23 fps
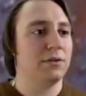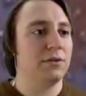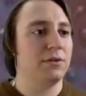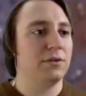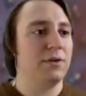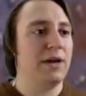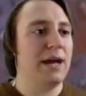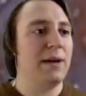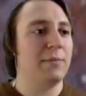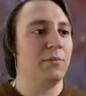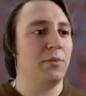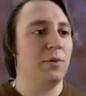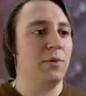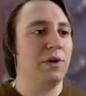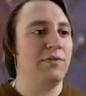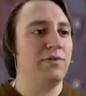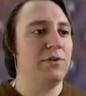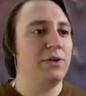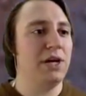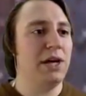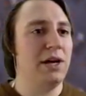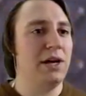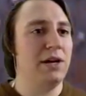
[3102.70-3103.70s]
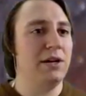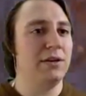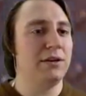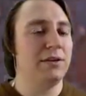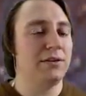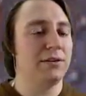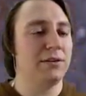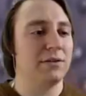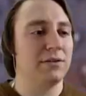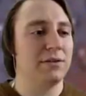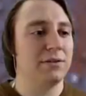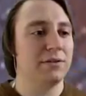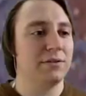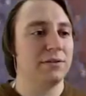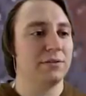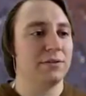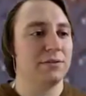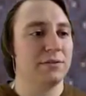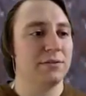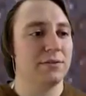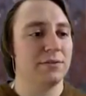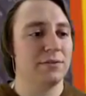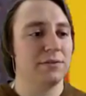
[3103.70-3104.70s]
Crap, what have you done?
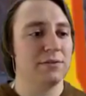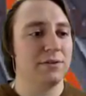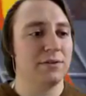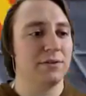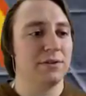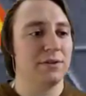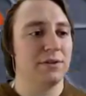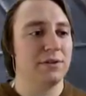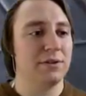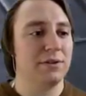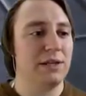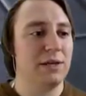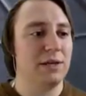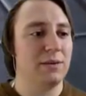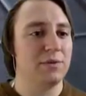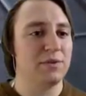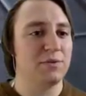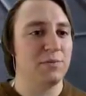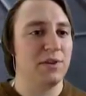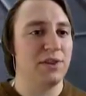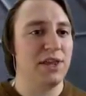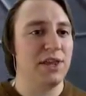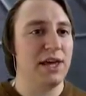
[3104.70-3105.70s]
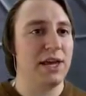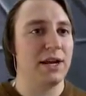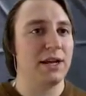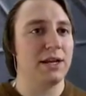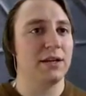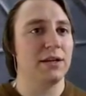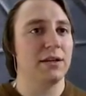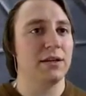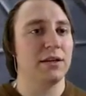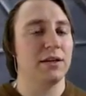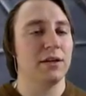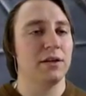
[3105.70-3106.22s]
That was pathetic.